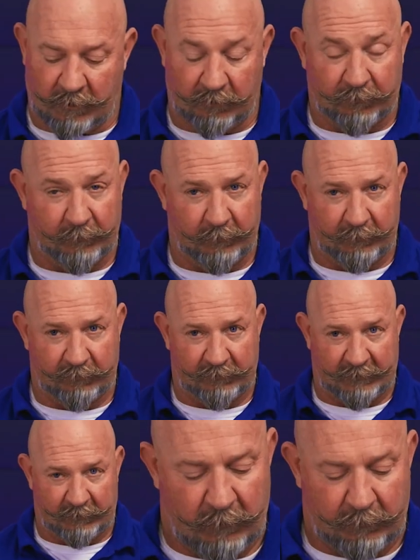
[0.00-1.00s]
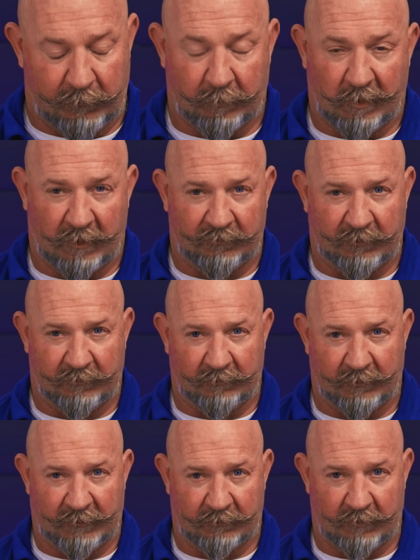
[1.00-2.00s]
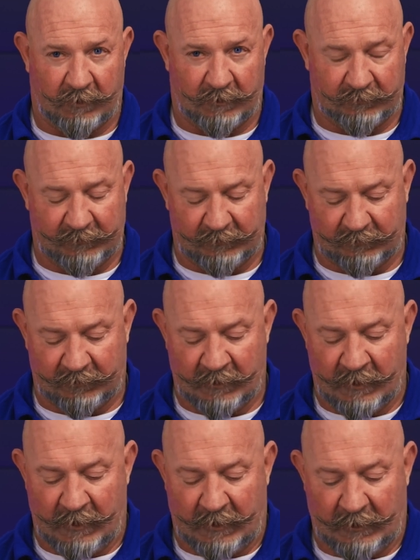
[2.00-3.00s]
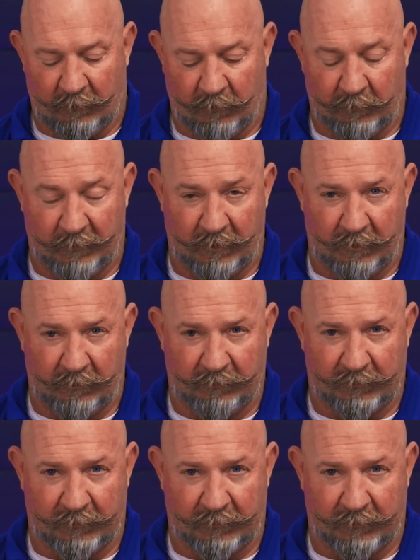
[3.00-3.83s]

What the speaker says: goes through the cell, through the process of electrolysis. It removes